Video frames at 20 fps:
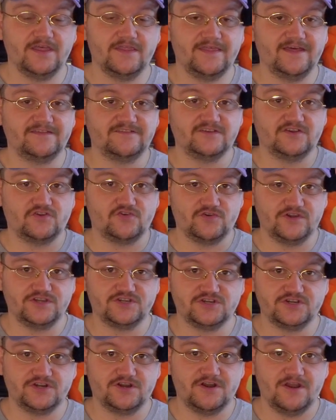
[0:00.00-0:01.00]
that's a
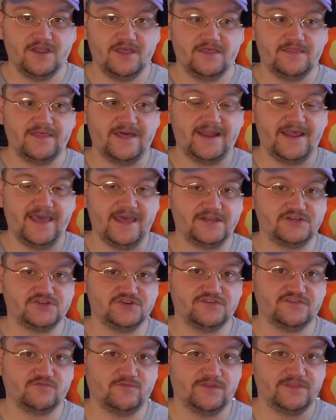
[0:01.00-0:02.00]
creature that enters